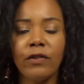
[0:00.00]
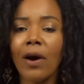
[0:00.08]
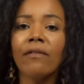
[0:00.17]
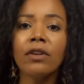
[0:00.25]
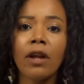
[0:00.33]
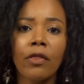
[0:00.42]
If you
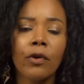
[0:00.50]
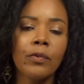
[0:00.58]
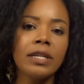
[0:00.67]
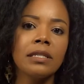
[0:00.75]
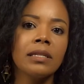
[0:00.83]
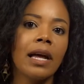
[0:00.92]
have another
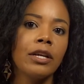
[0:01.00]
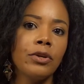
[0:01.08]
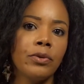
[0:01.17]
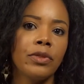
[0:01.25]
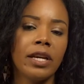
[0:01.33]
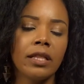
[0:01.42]
reason that
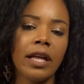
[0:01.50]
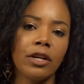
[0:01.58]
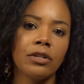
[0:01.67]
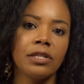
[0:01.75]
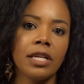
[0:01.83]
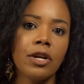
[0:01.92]
you think that
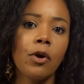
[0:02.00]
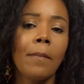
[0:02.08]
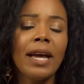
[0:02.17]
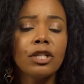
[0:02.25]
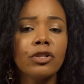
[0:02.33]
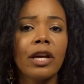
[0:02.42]
you're single,
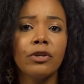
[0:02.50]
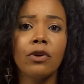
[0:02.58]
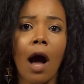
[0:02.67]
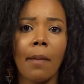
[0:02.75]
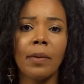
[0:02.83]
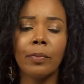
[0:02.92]
make sure that you
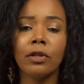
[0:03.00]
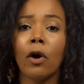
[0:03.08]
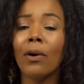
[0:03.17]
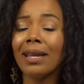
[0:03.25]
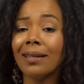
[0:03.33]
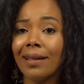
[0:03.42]
comment
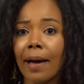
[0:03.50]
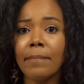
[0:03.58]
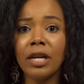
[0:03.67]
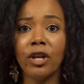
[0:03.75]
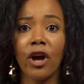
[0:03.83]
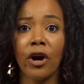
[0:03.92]
below and let
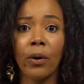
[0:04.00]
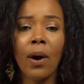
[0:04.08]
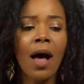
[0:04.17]
me know.